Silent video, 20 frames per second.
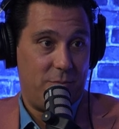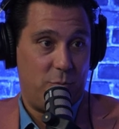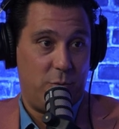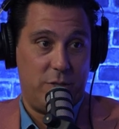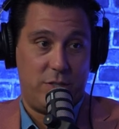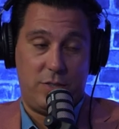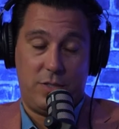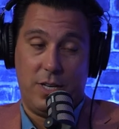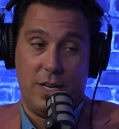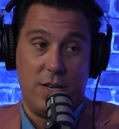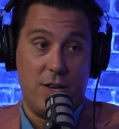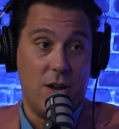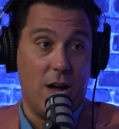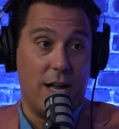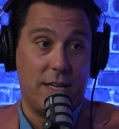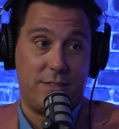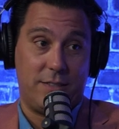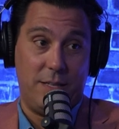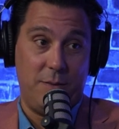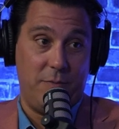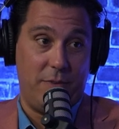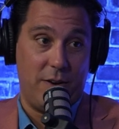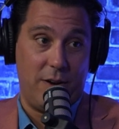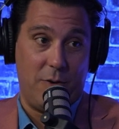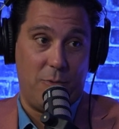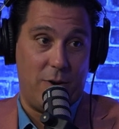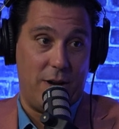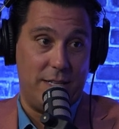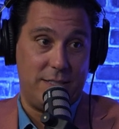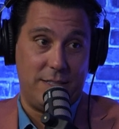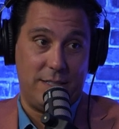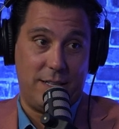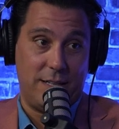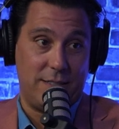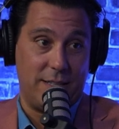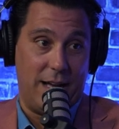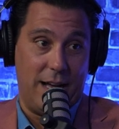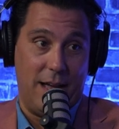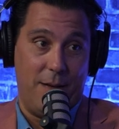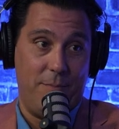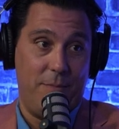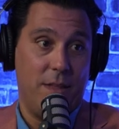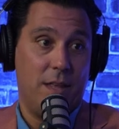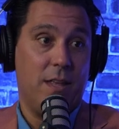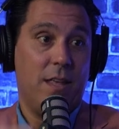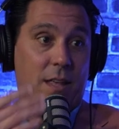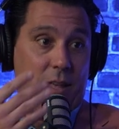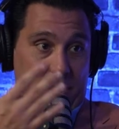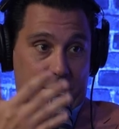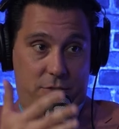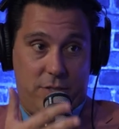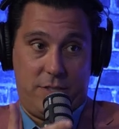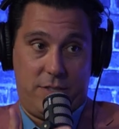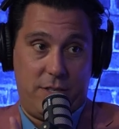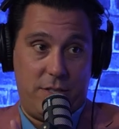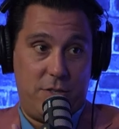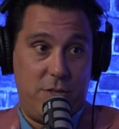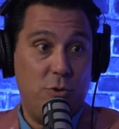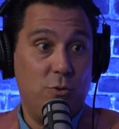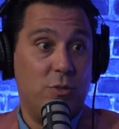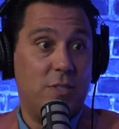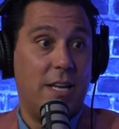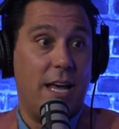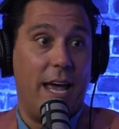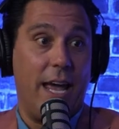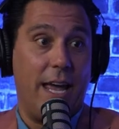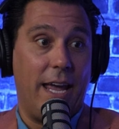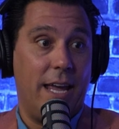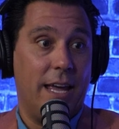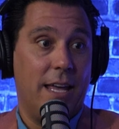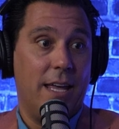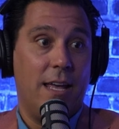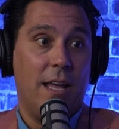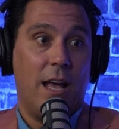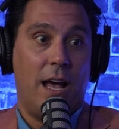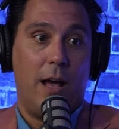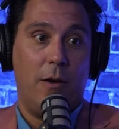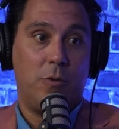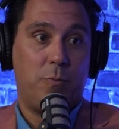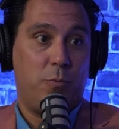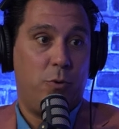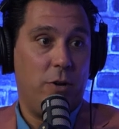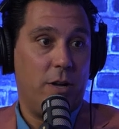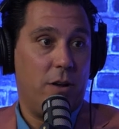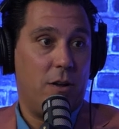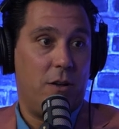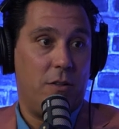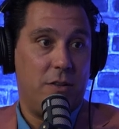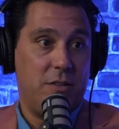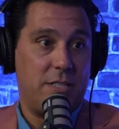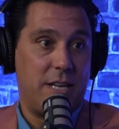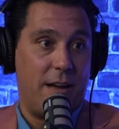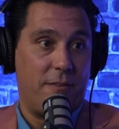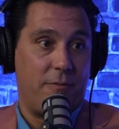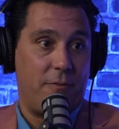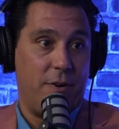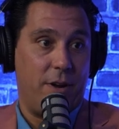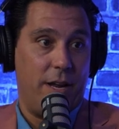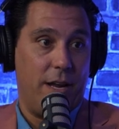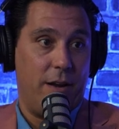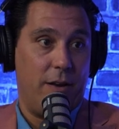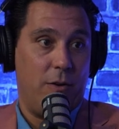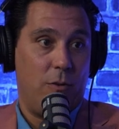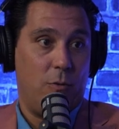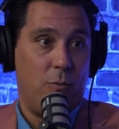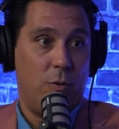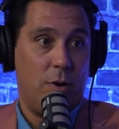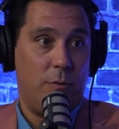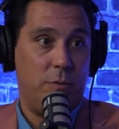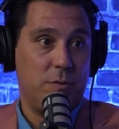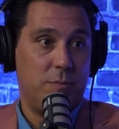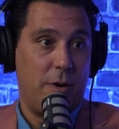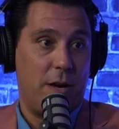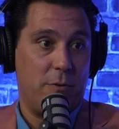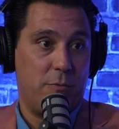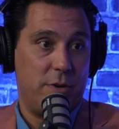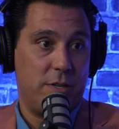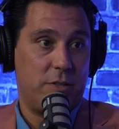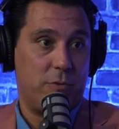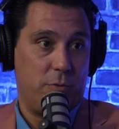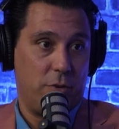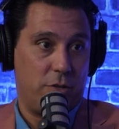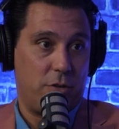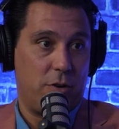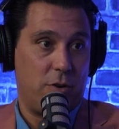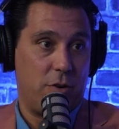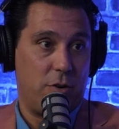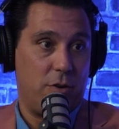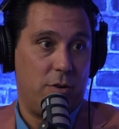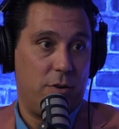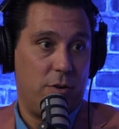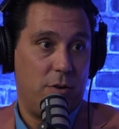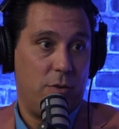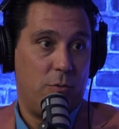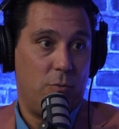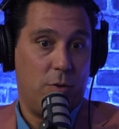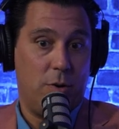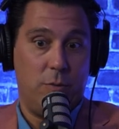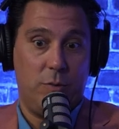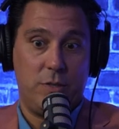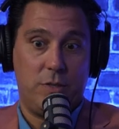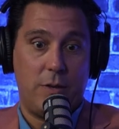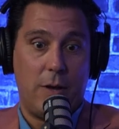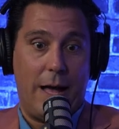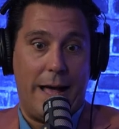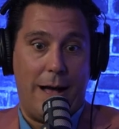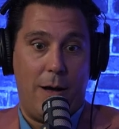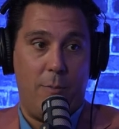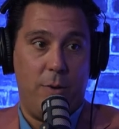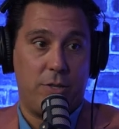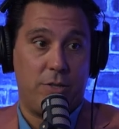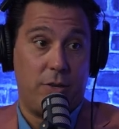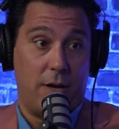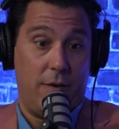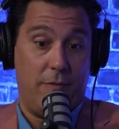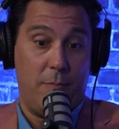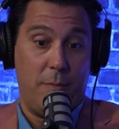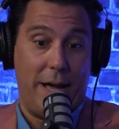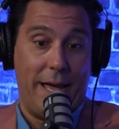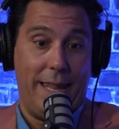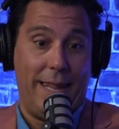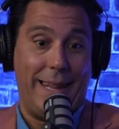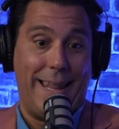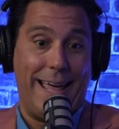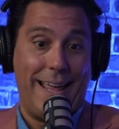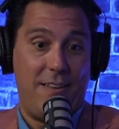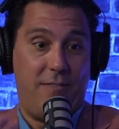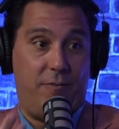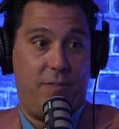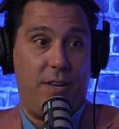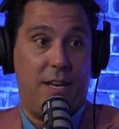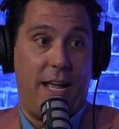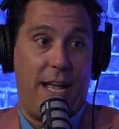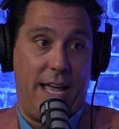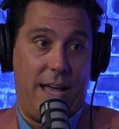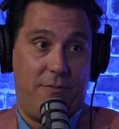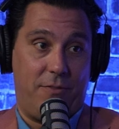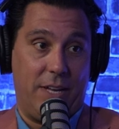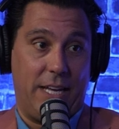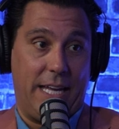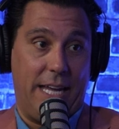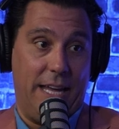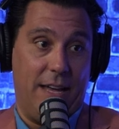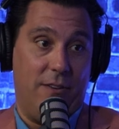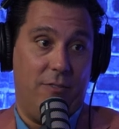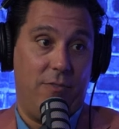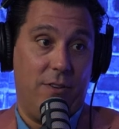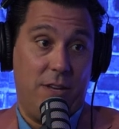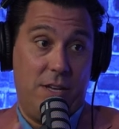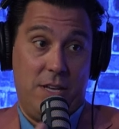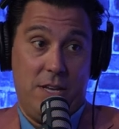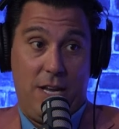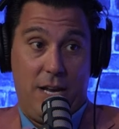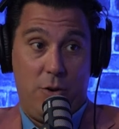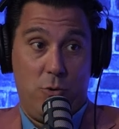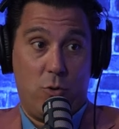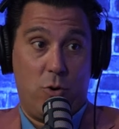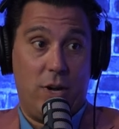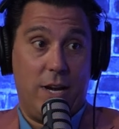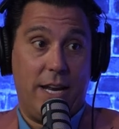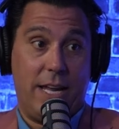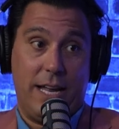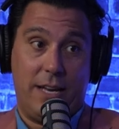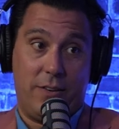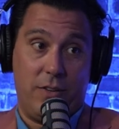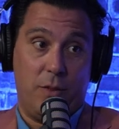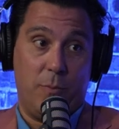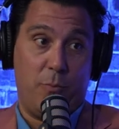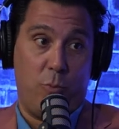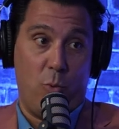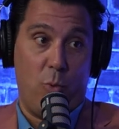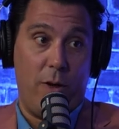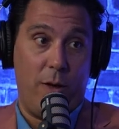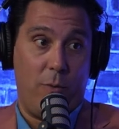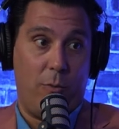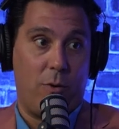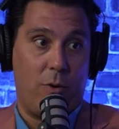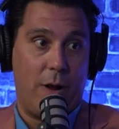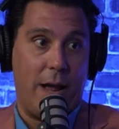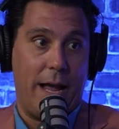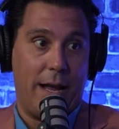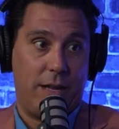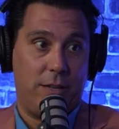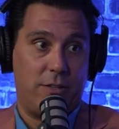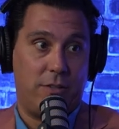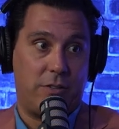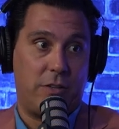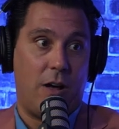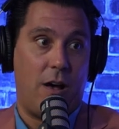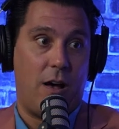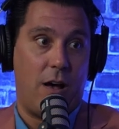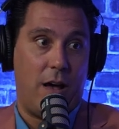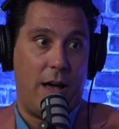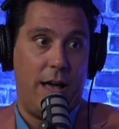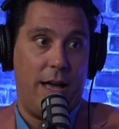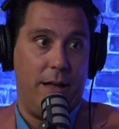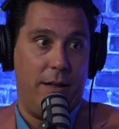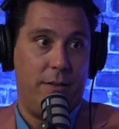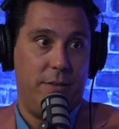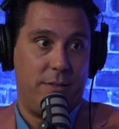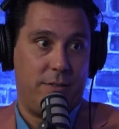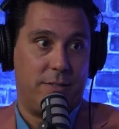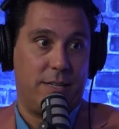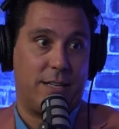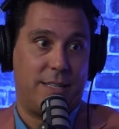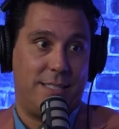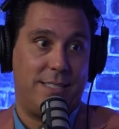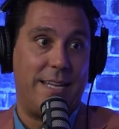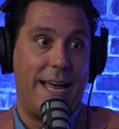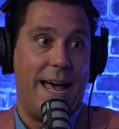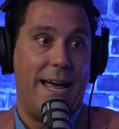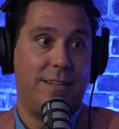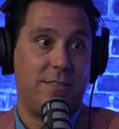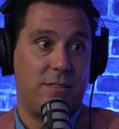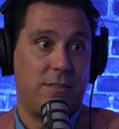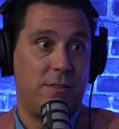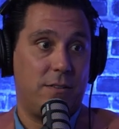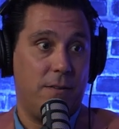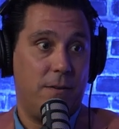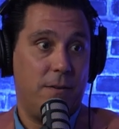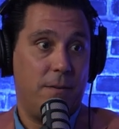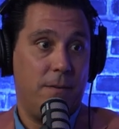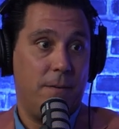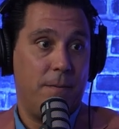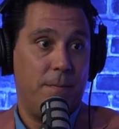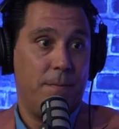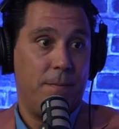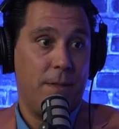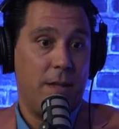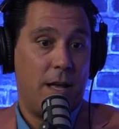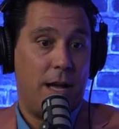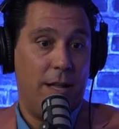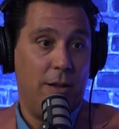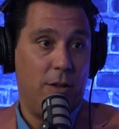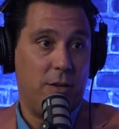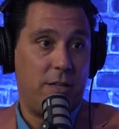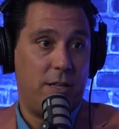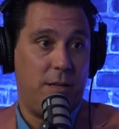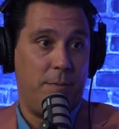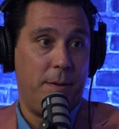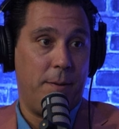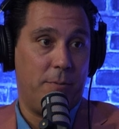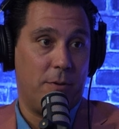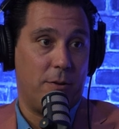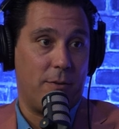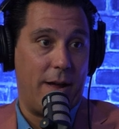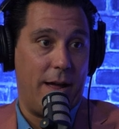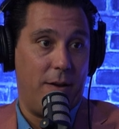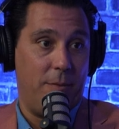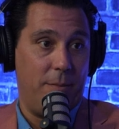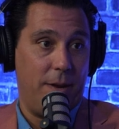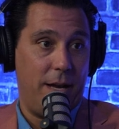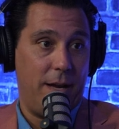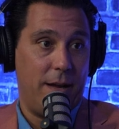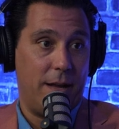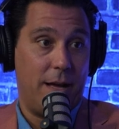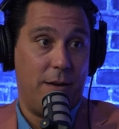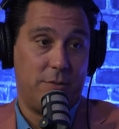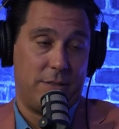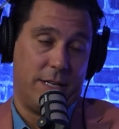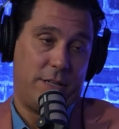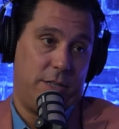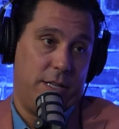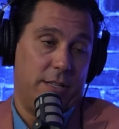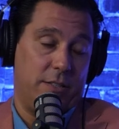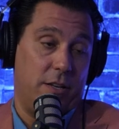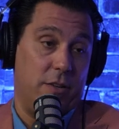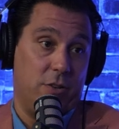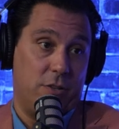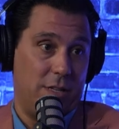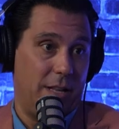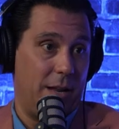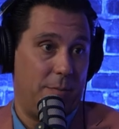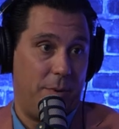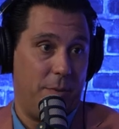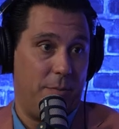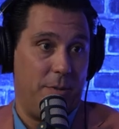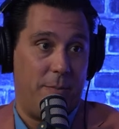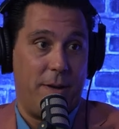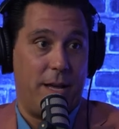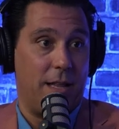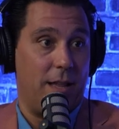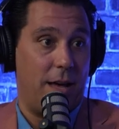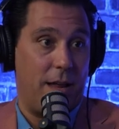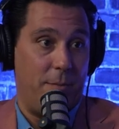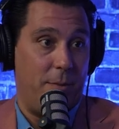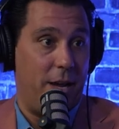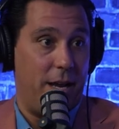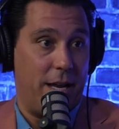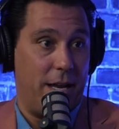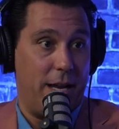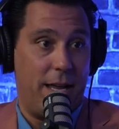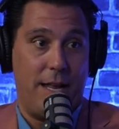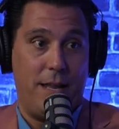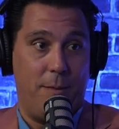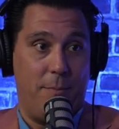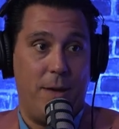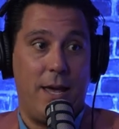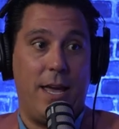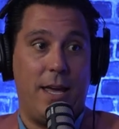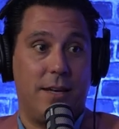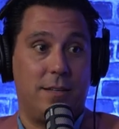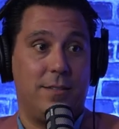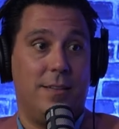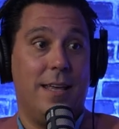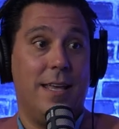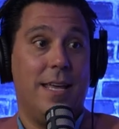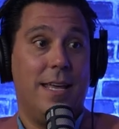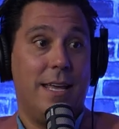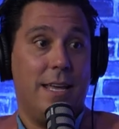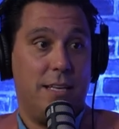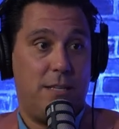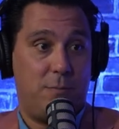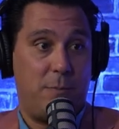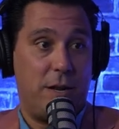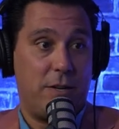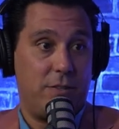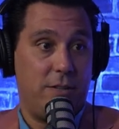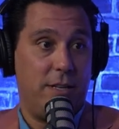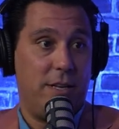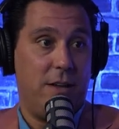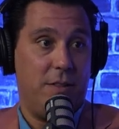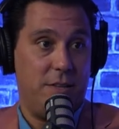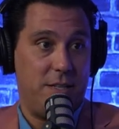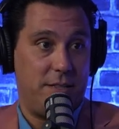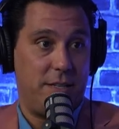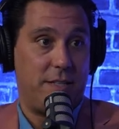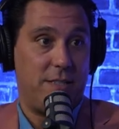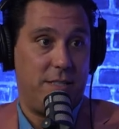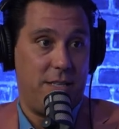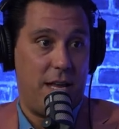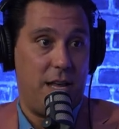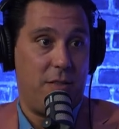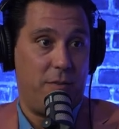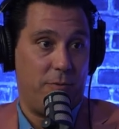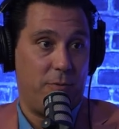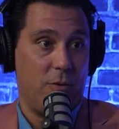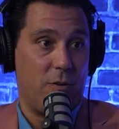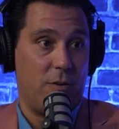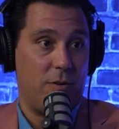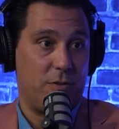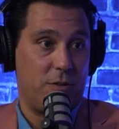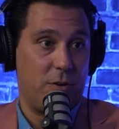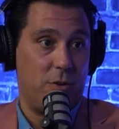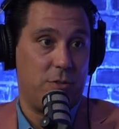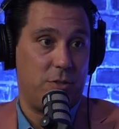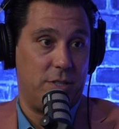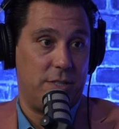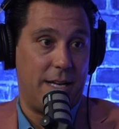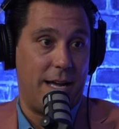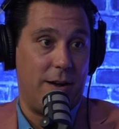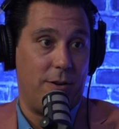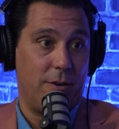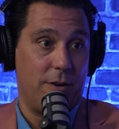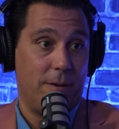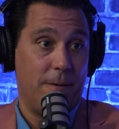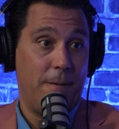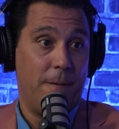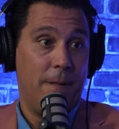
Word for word: which did not seem very wise at the time, just as you say, I was putting all this effort in. What was my risk return? What was how much of my life did I have to give in order to get to the point where I saw uh, success? Right. I looked at the people around me. I was like, listen, there's a lot of people that make a lot of money in the banks, especially on the 68th floor of Scotia Tower.